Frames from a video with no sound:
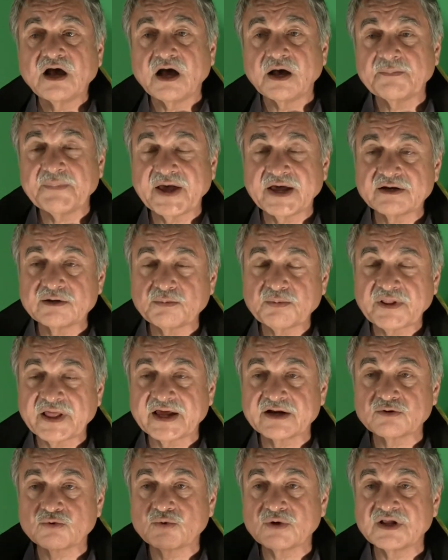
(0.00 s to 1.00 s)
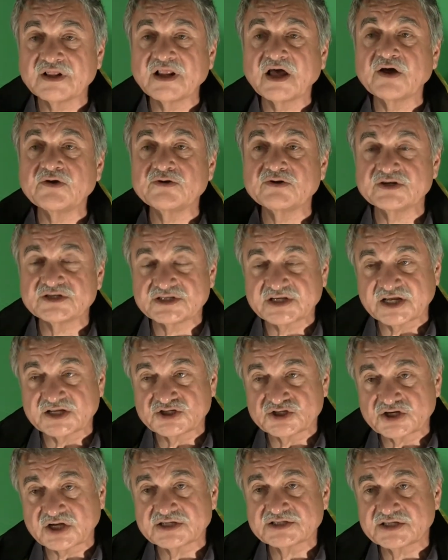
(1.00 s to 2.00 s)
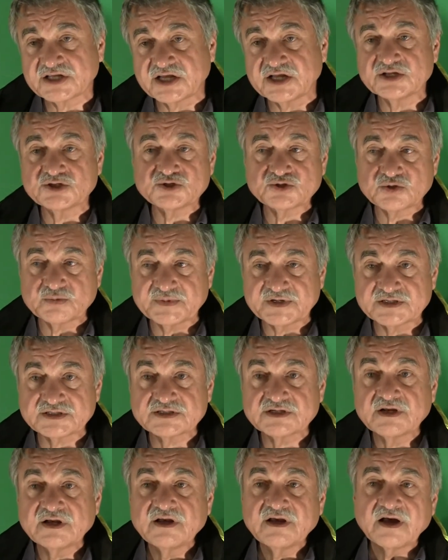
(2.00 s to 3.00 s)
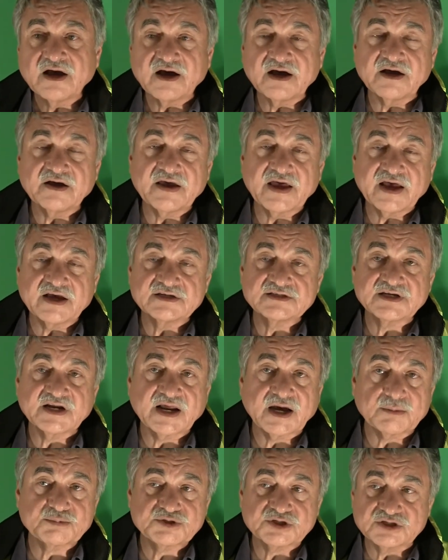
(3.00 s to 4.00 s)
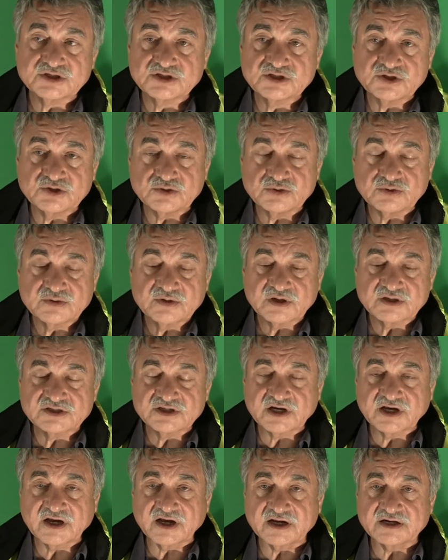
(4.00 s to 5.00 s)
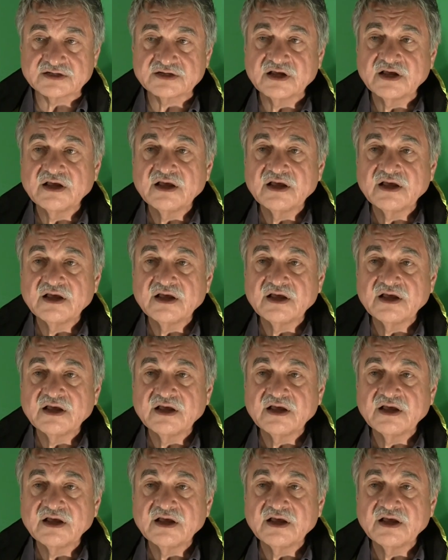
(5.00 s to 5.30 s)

Panel Planner will allow you to set just the instruments as an option to cut.